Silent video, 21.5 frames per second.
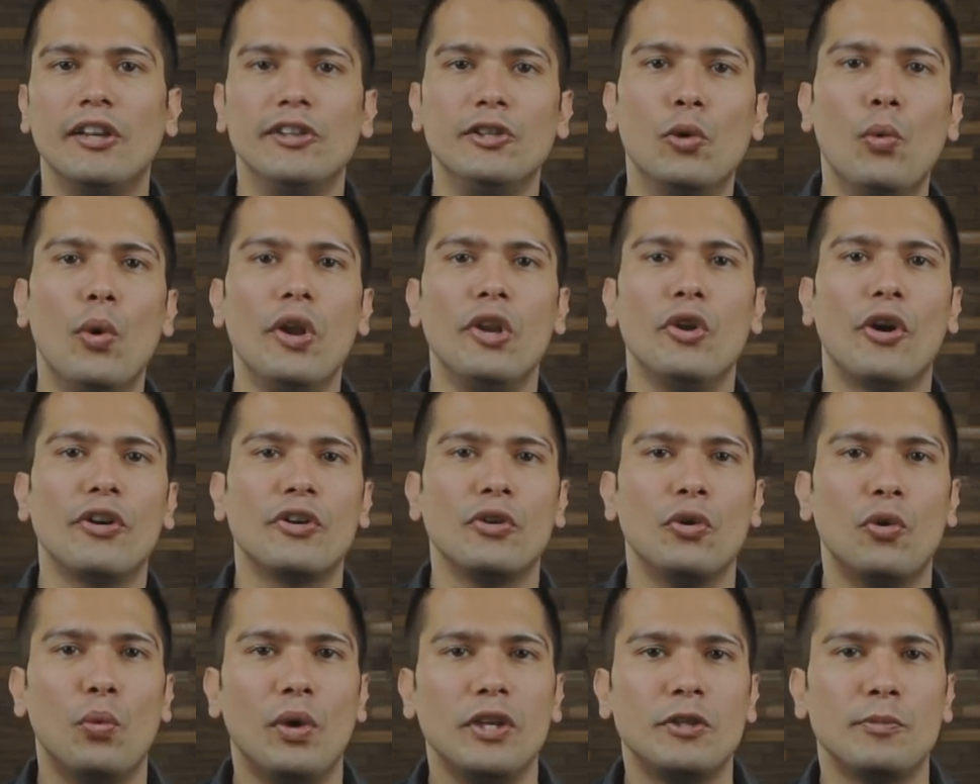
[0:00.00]
you will not
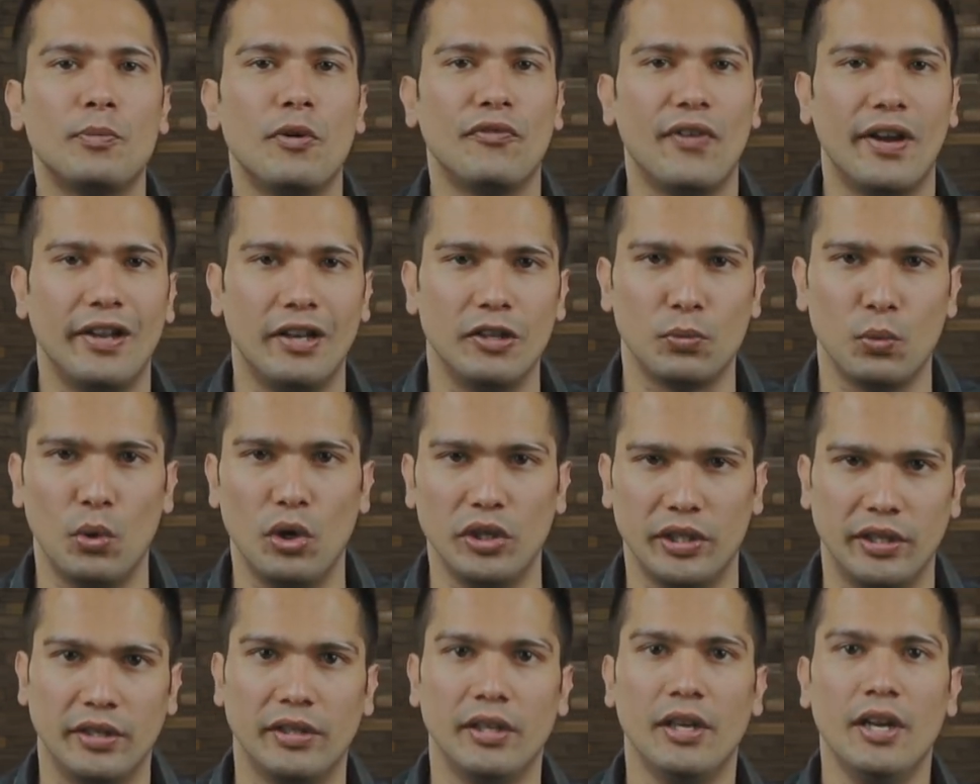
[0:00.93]
know which profile is
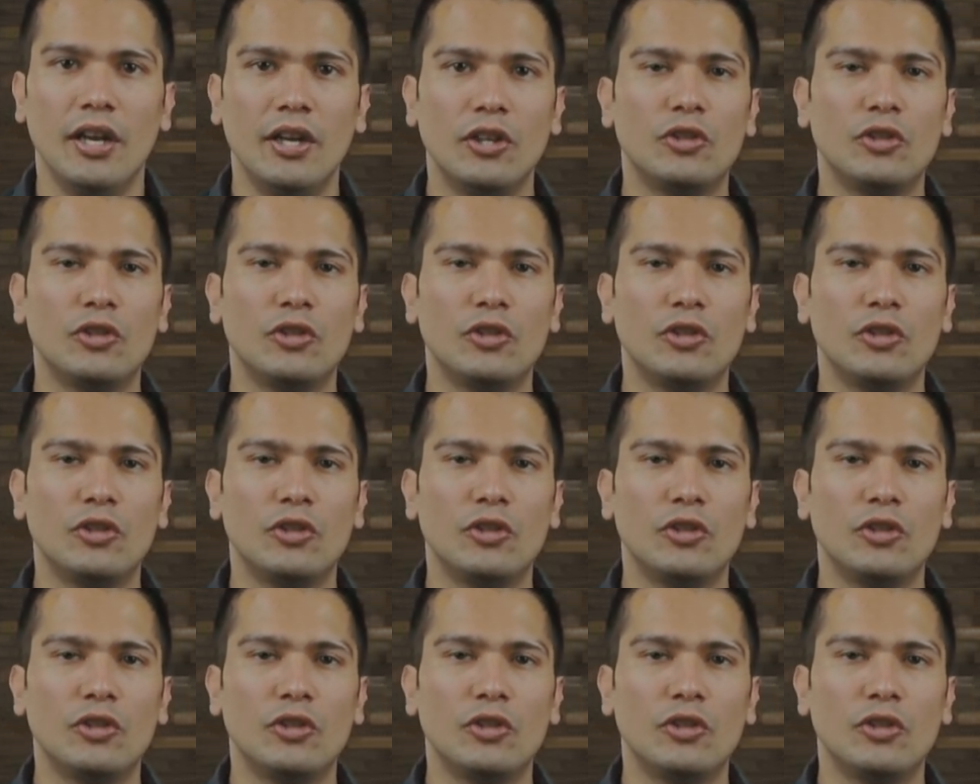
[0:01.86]
working.